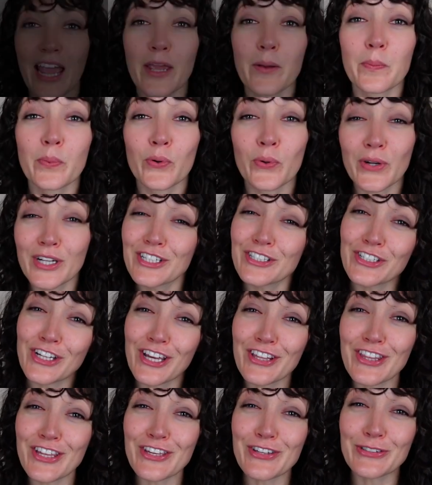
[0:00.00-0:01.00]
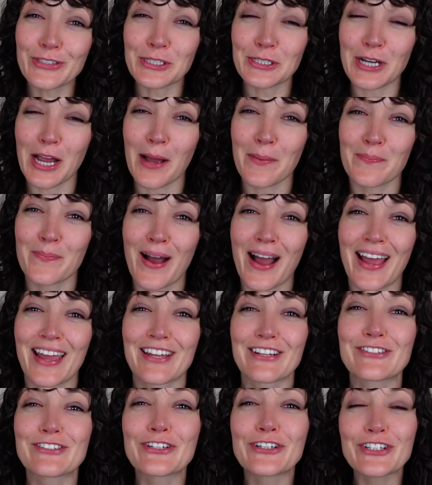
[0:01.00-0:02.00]
I appreciate that you stopped by
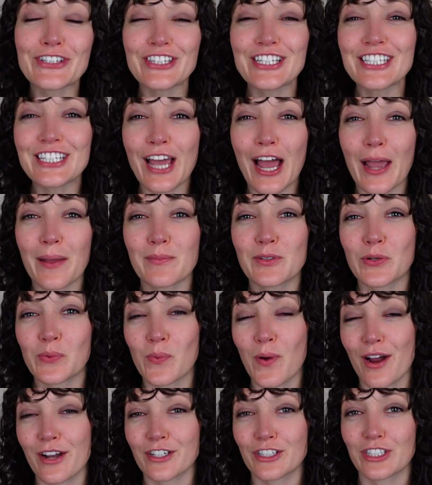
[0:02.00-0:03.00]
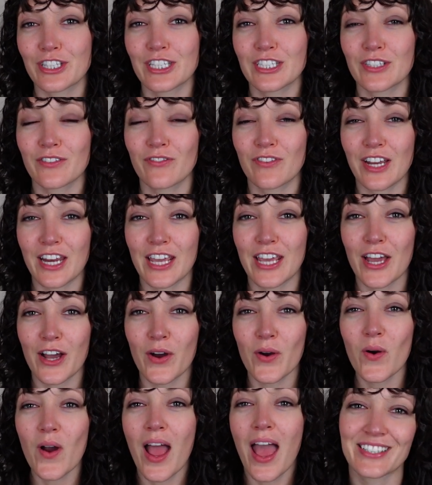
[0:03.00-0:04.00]
and took the time to watch this
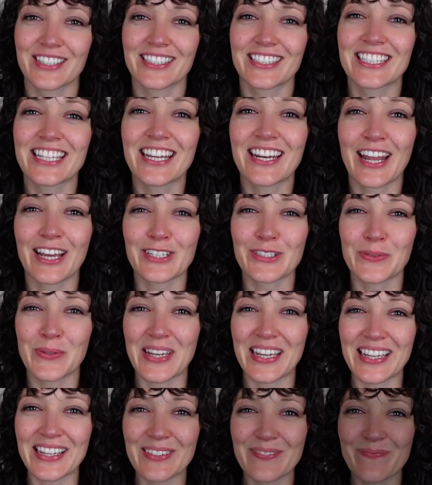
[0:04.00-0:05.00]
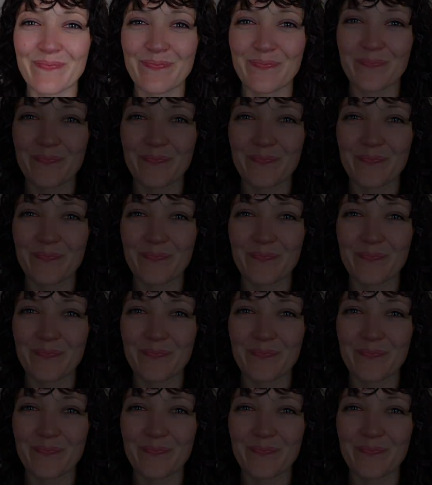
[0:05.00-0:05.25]
video. See you next week.